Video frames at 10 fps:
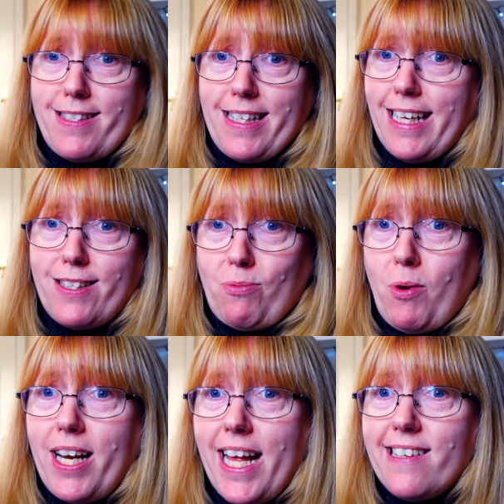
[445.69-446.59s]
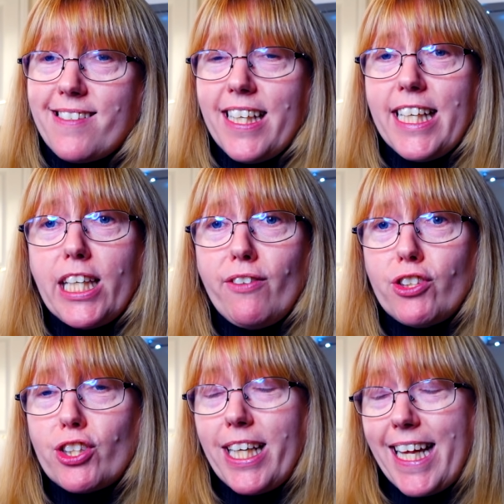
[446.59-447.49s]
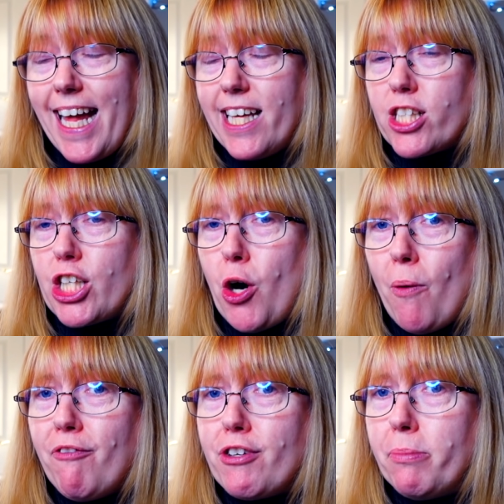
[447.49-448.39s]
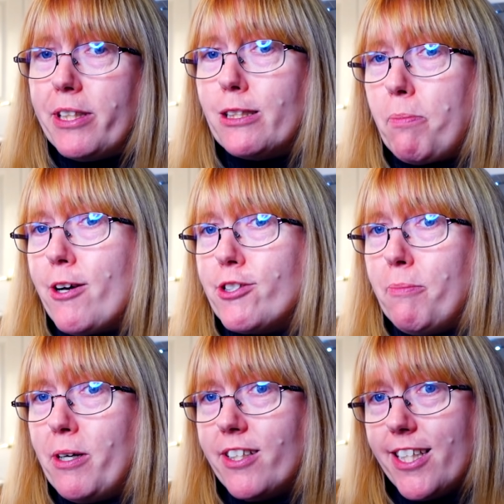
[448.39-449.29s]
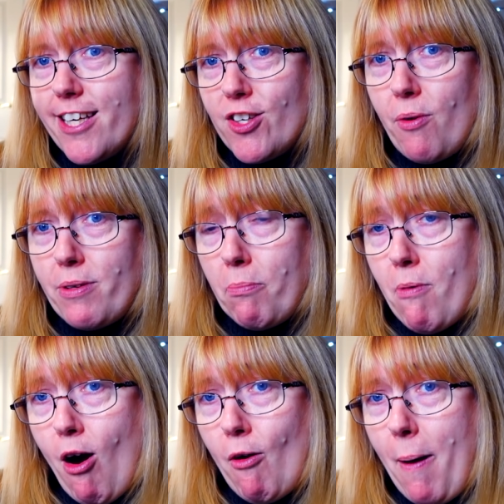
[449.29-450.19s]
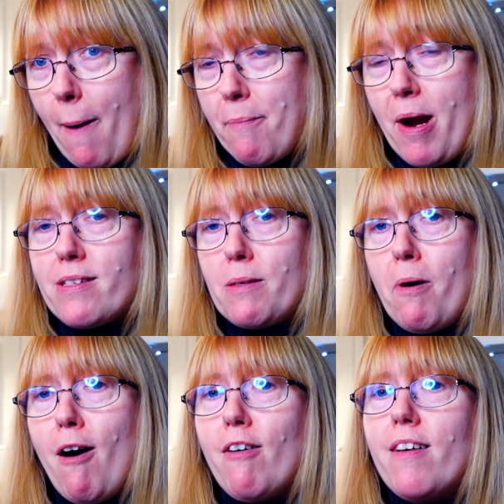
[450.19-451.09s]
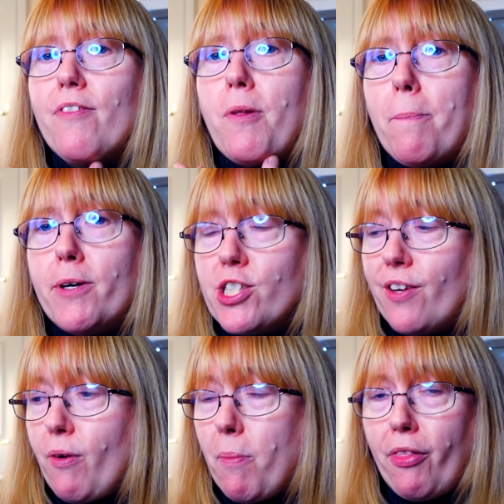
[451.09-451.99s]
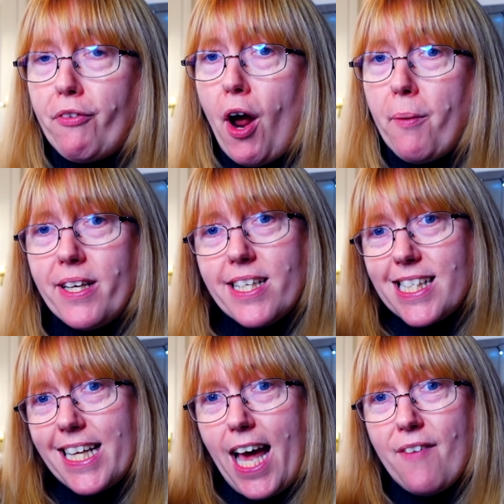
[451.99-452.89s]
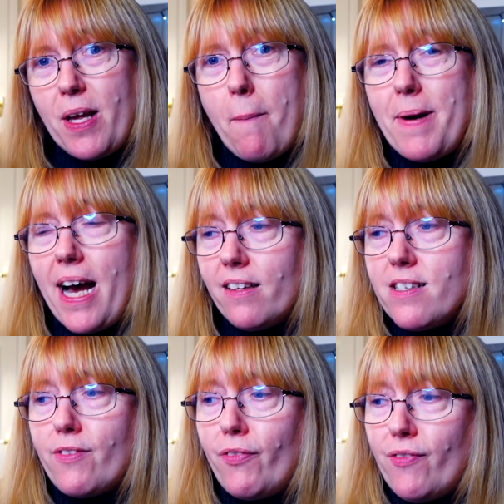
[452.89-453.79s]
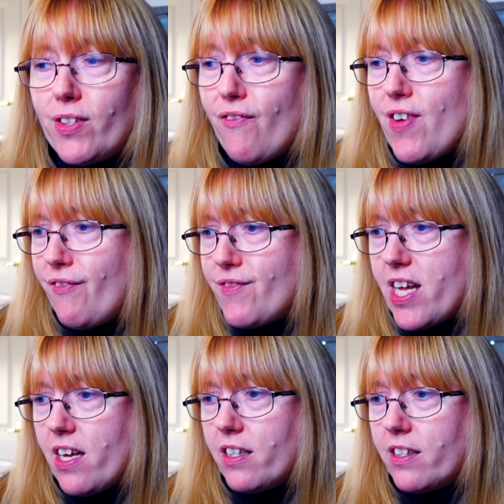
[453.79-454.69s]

That's what it is. You just got to get it as comfortable as possible. So it's more about breast support than pushing from the throat. It's like having a balance 50-50.